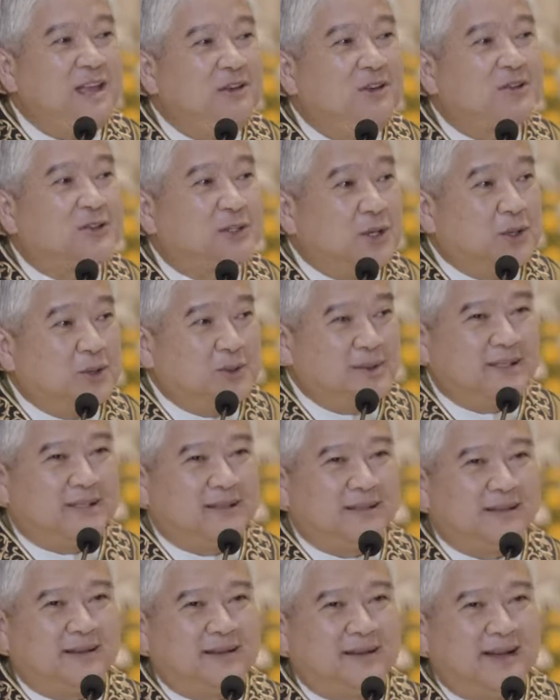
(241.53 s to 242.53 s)
being thrown
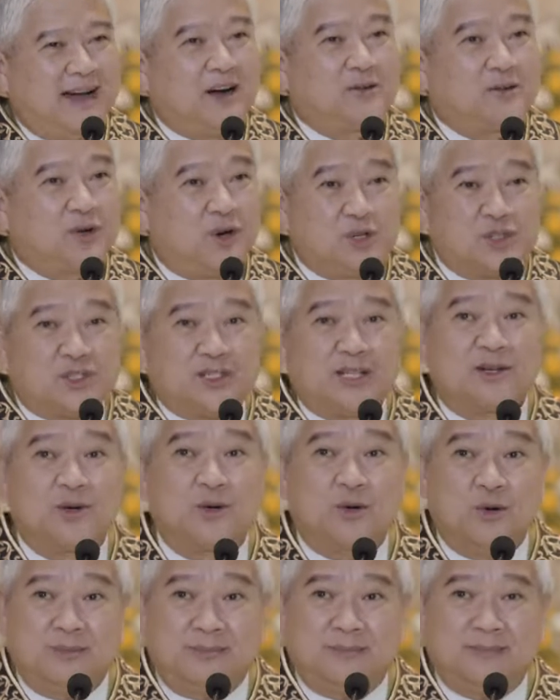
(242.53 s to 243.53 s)
across the
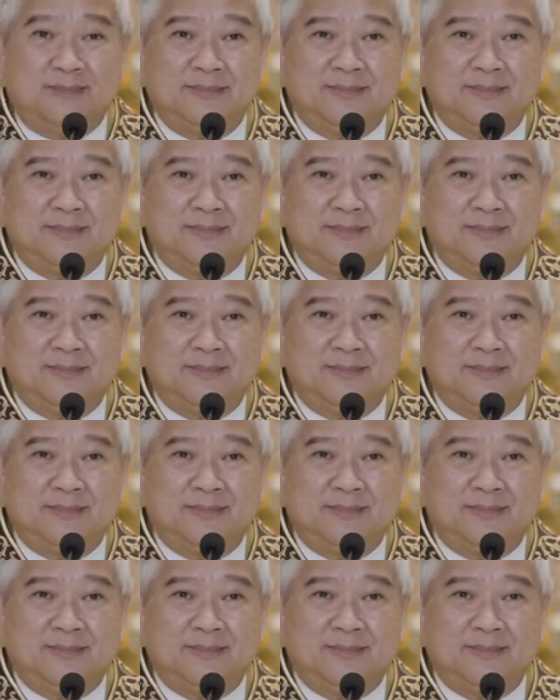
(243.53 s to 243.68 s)
room